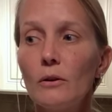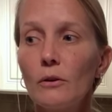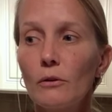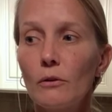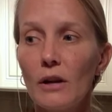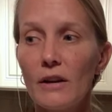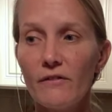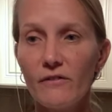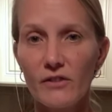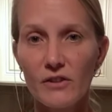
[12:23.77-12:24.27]

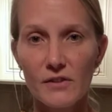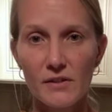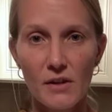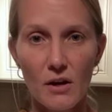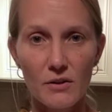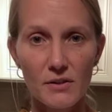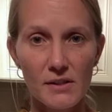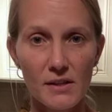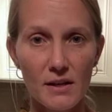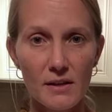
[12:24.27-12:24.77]
great for
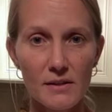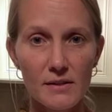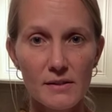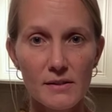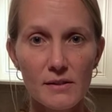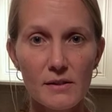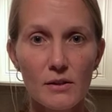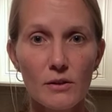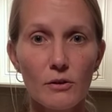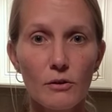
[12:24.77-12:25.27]

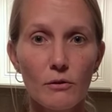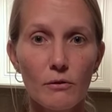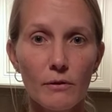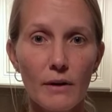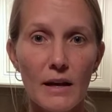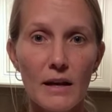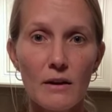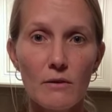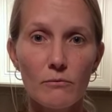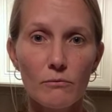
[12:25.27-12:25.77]
salsas,
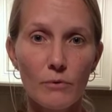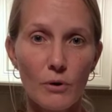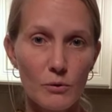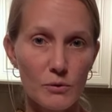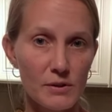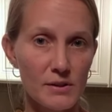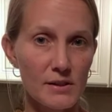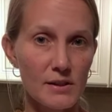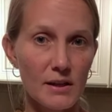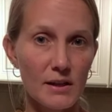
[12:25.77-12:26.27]
great
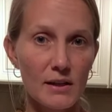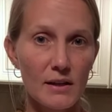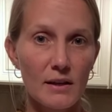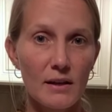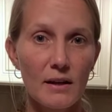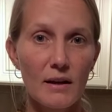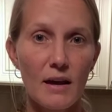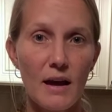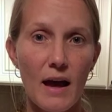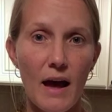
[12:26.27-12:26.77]
roasted
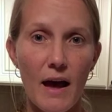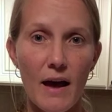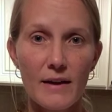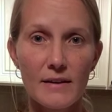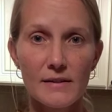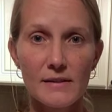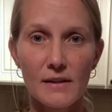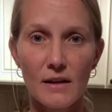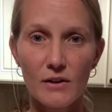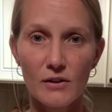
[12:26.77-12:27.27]

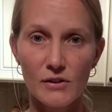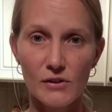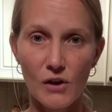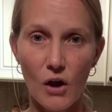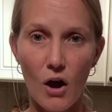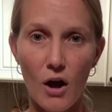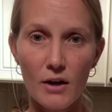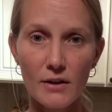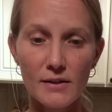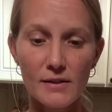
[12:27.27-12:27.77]
as a
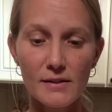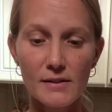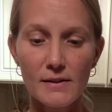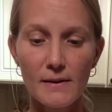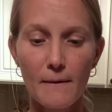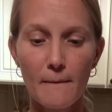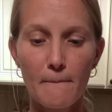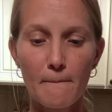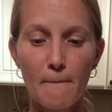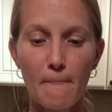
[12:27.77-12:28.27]
sauce.
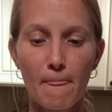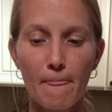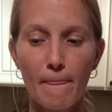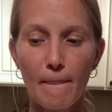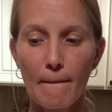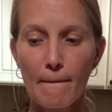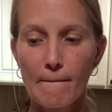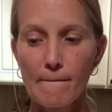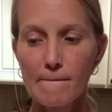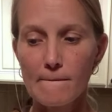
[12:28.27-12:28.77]

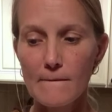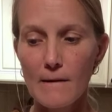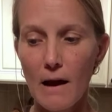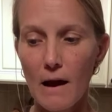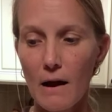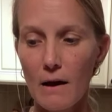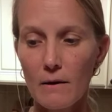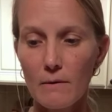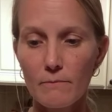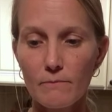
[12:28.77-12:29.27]

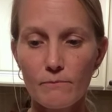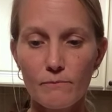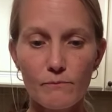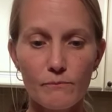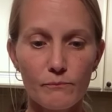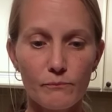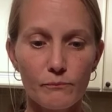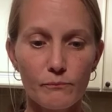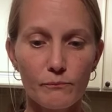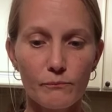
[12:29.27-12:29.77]
Um,
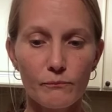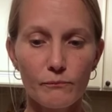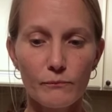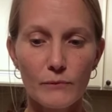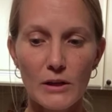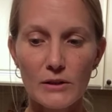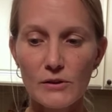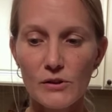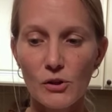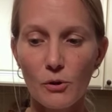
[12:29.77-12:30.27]

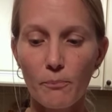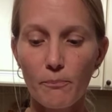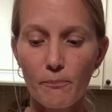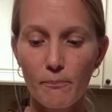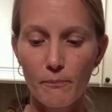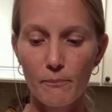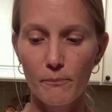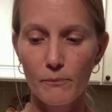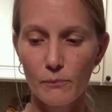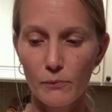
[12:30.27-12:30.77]
so
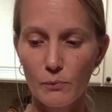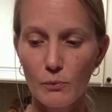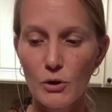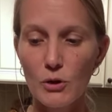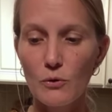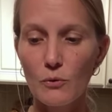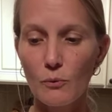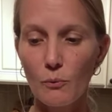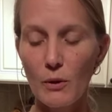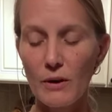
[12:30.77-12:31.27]

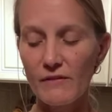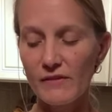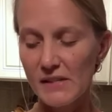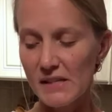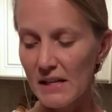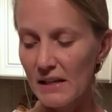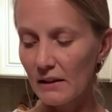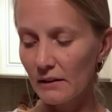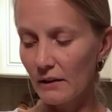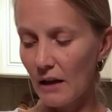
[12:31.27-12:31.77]
we, we've
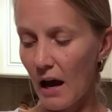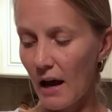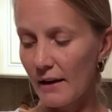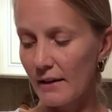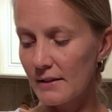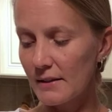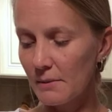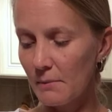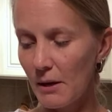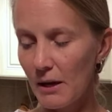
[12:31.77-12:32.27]
seen a lot
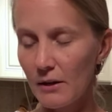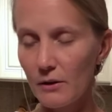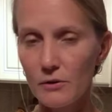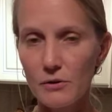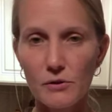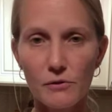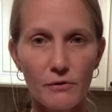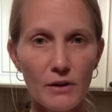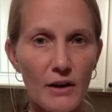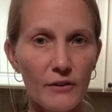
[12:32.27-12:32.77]
of
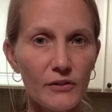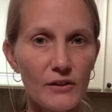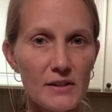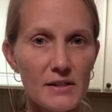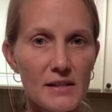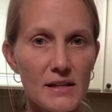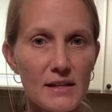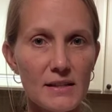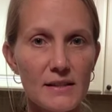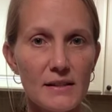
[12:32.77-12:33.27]
tomatoes throughout the
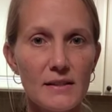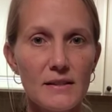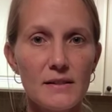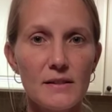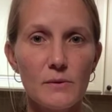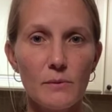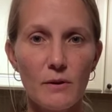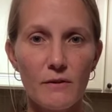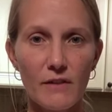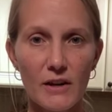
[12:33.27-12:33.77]
season.
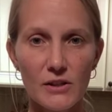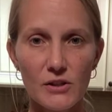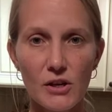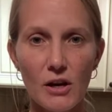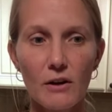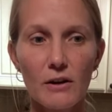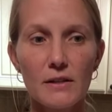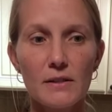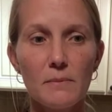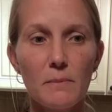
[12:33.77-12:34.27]
So we've had
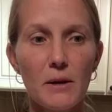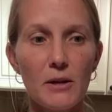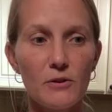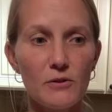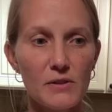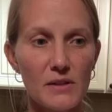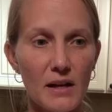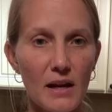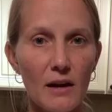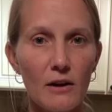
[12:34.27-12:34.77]
cherry
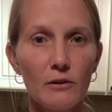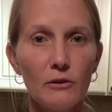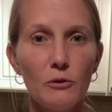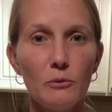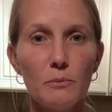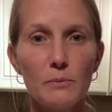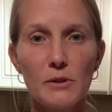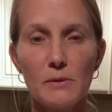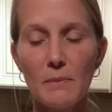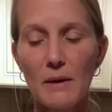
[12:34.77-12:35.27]
tomatoes and
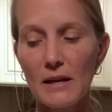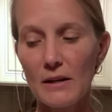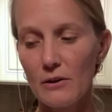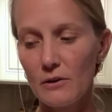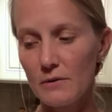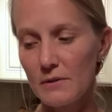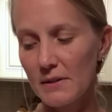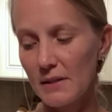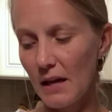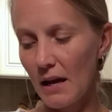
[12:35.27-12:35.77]
heirloom
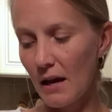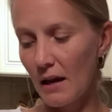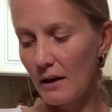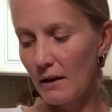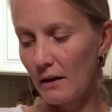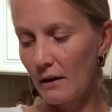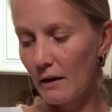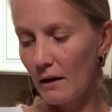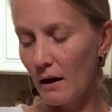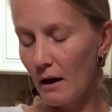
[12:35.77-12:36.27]
tomatoes
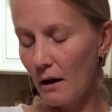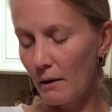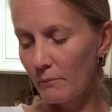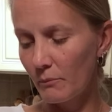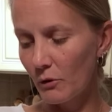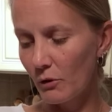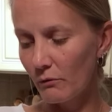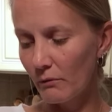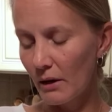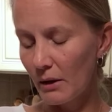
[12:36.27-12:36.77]
and
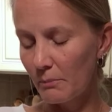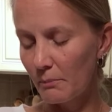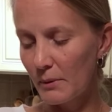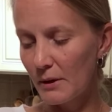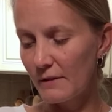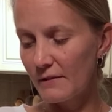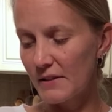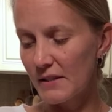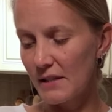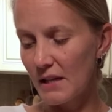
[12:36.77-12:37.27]
um, the red
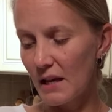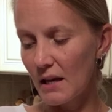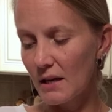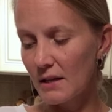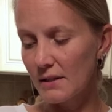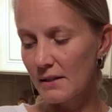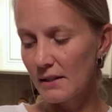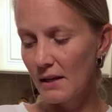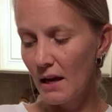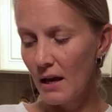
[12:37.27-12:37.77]
beef
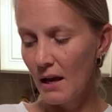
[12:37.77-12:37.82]
steaks